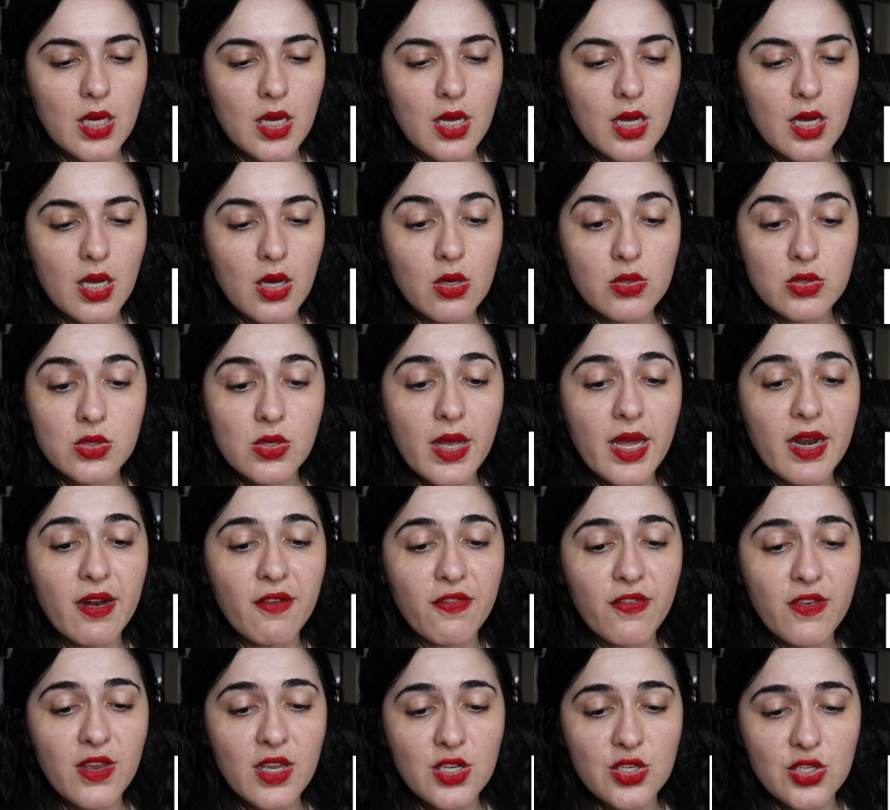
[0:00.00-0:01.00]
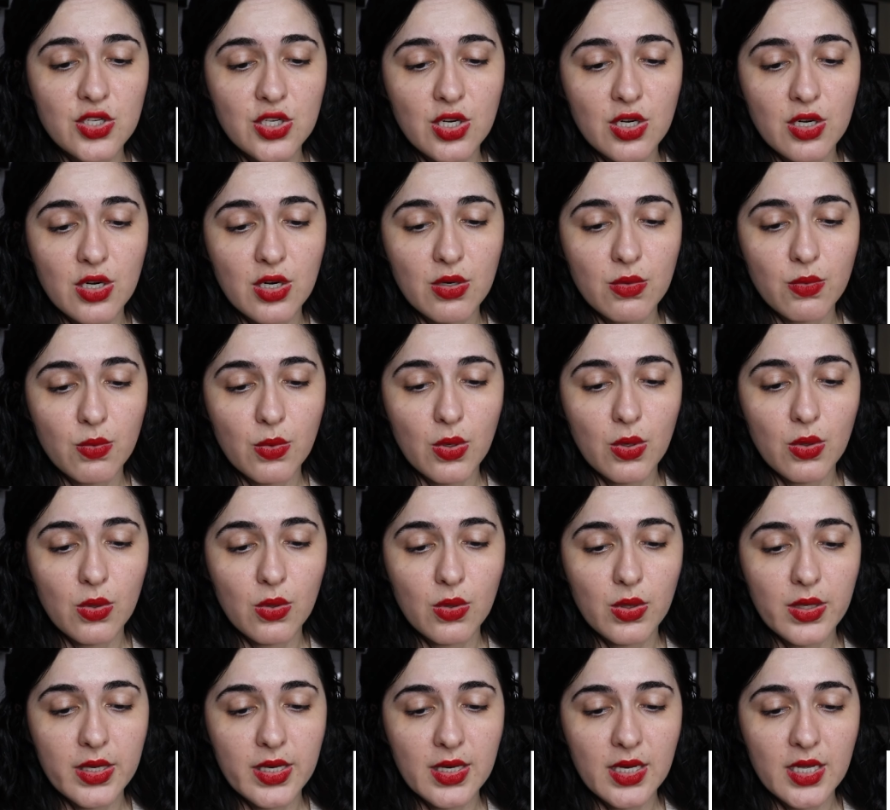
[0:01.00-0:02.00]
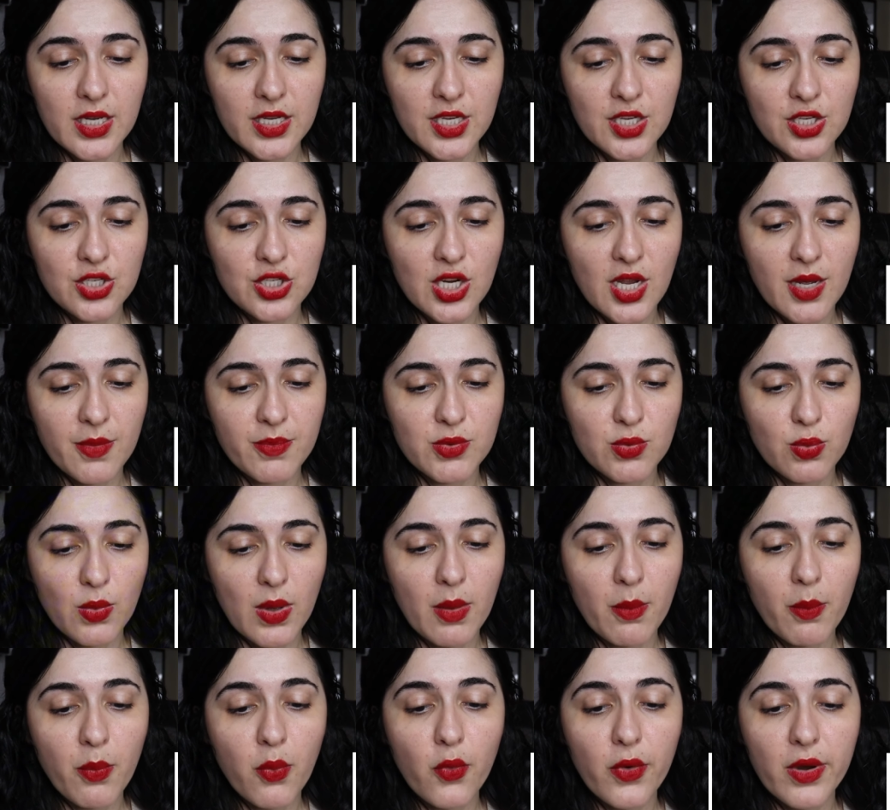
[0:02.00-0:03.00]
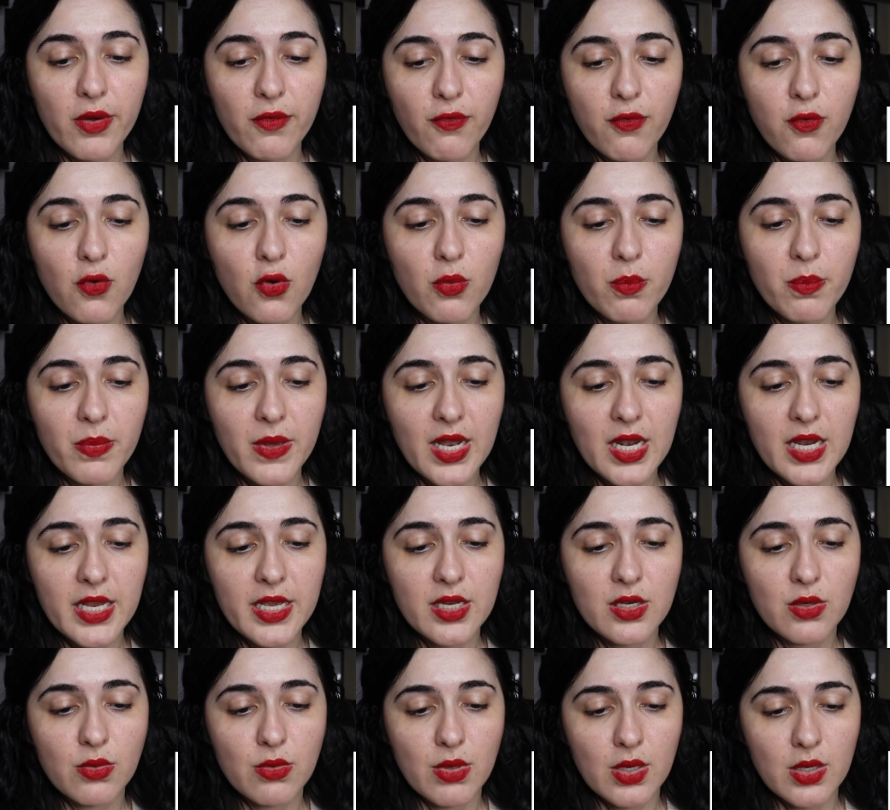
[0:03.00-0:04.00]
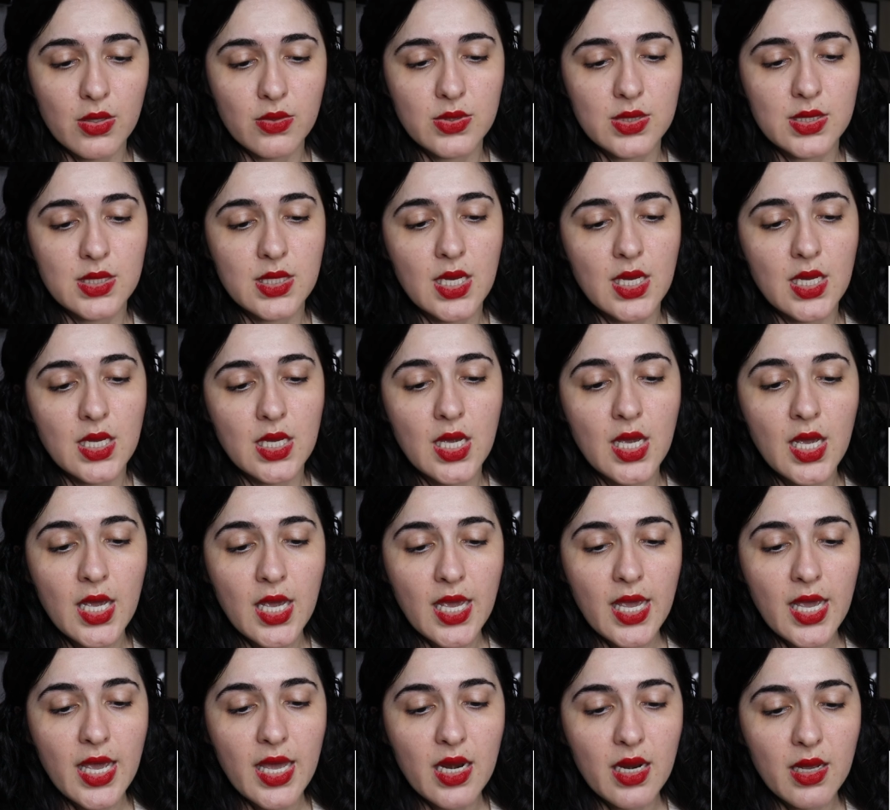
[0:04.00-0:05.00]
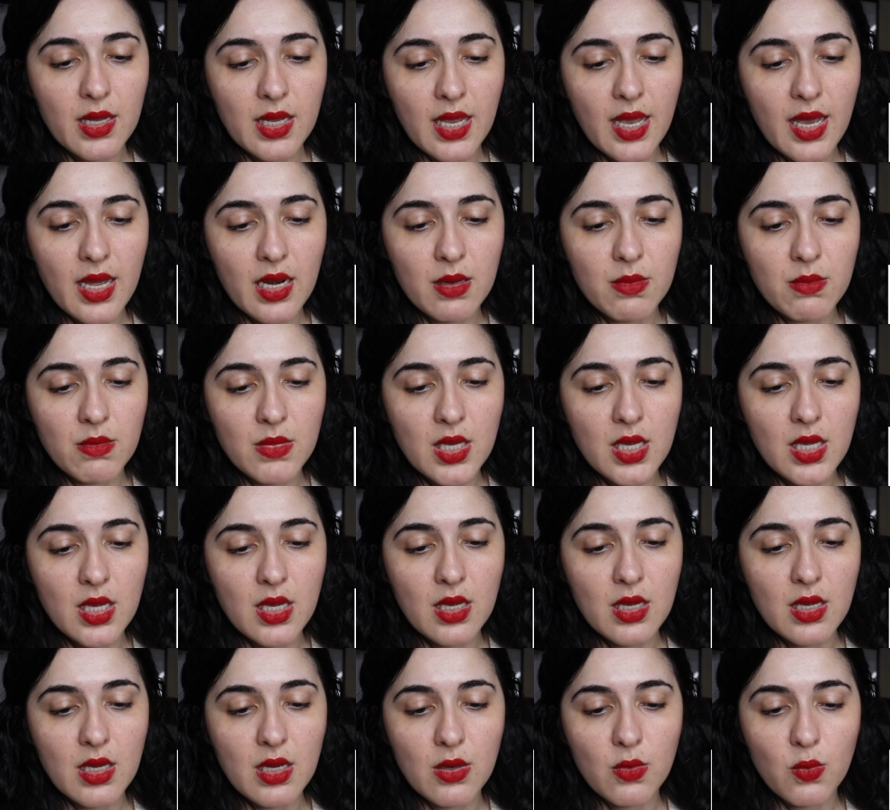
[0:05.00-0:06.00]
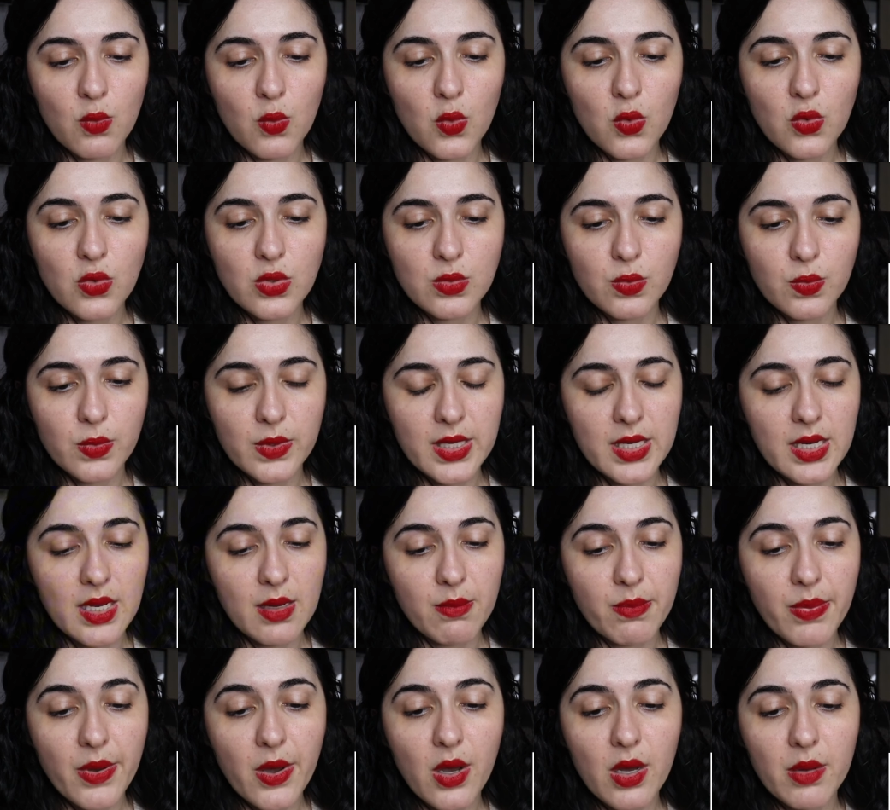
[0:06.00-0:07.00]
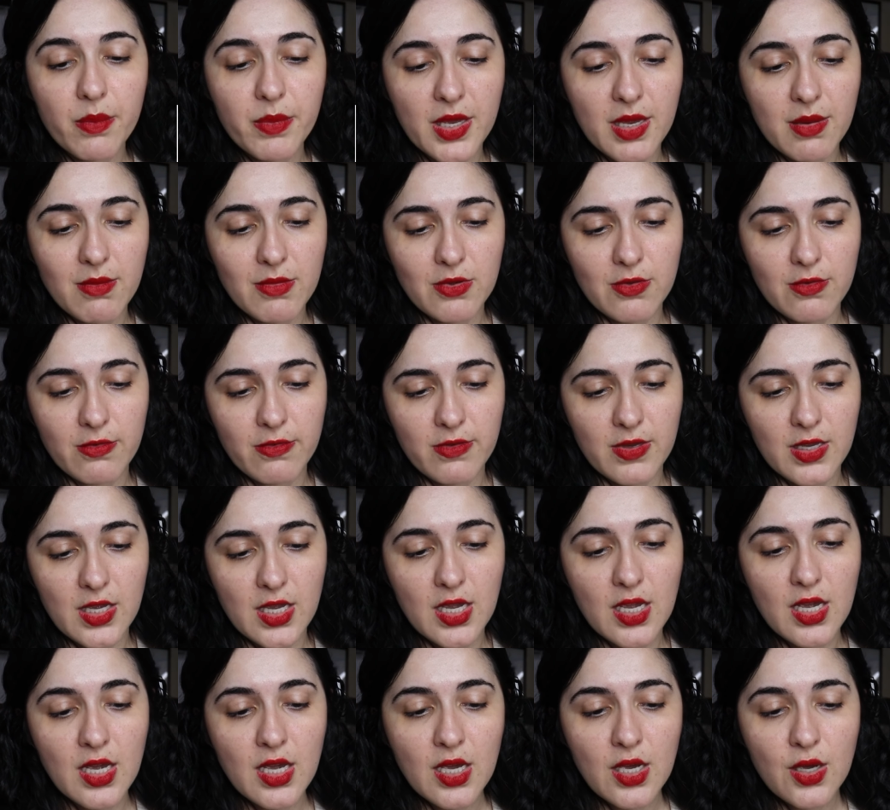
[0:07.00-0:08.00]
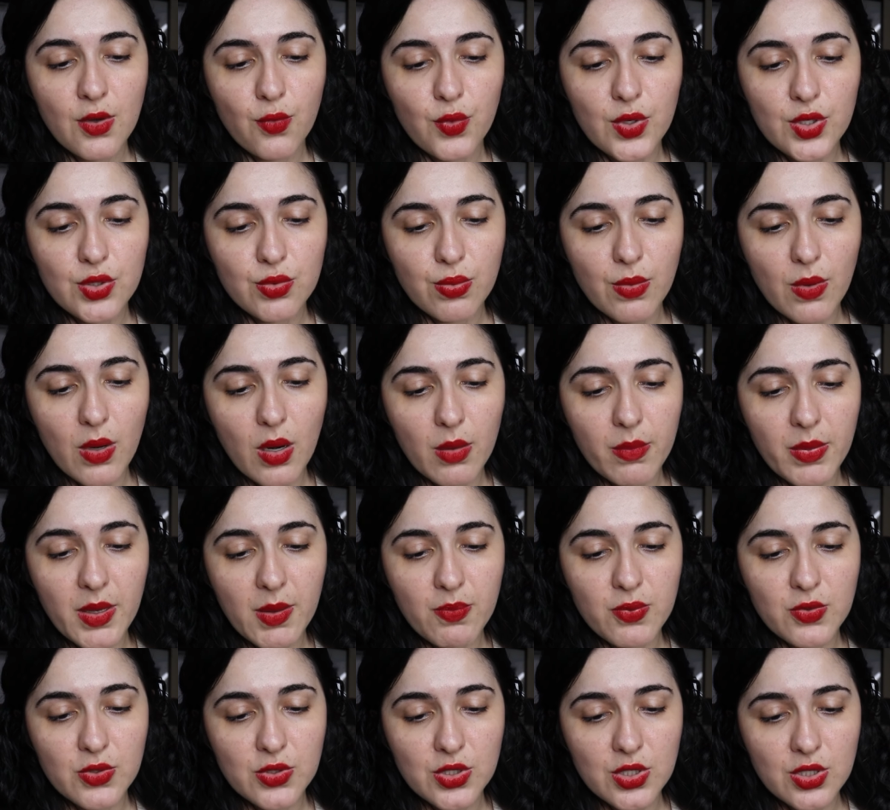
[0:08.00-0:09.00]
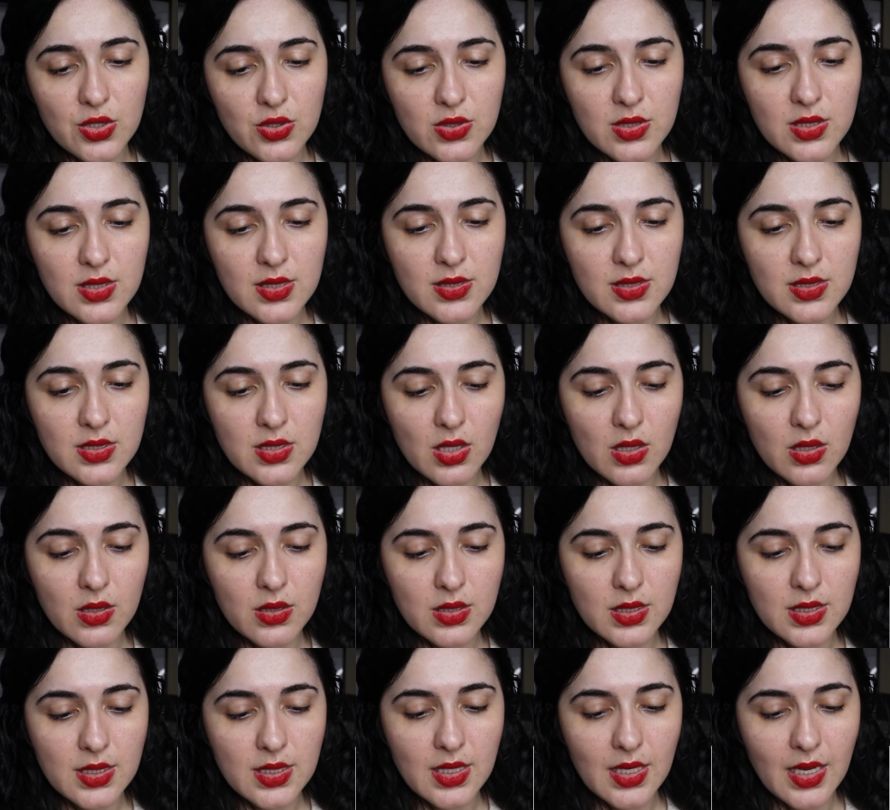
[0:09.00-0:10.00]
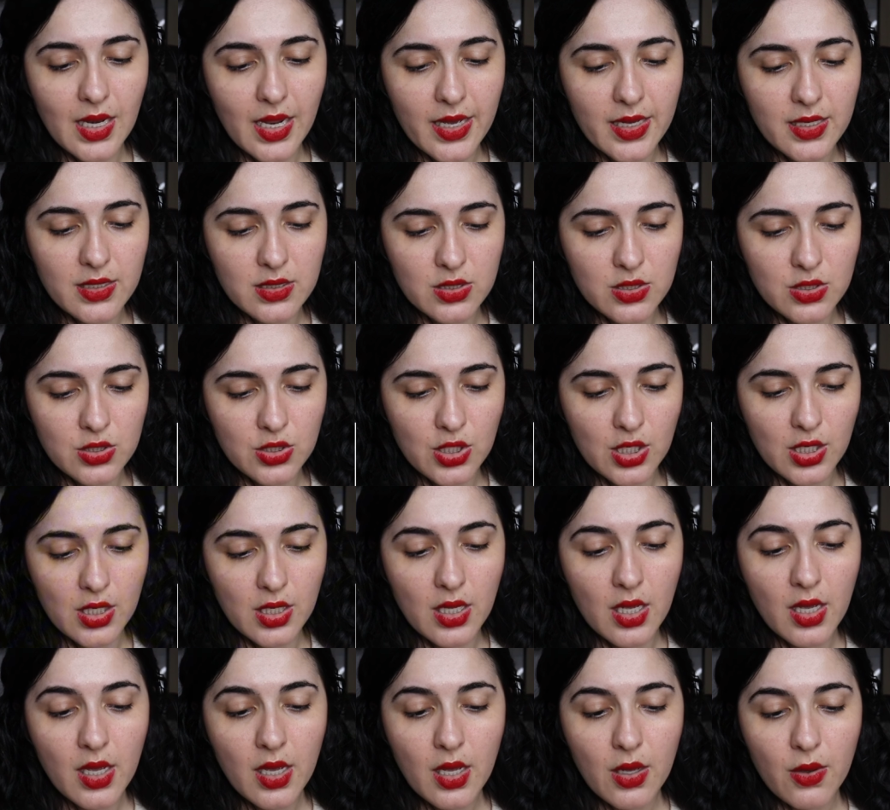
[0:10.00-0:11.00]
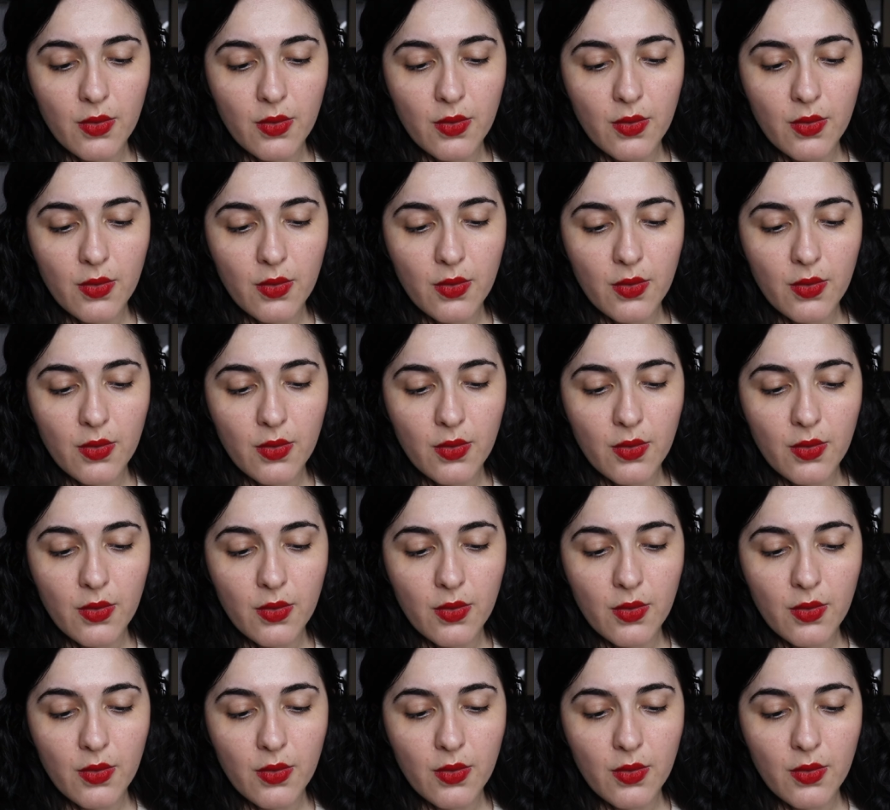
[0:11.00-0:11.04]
had a feature role in Lucky Chap's $1.4 billion grossing and Academy Award-winning Barbie movie, which Robbie produced and starred in last year.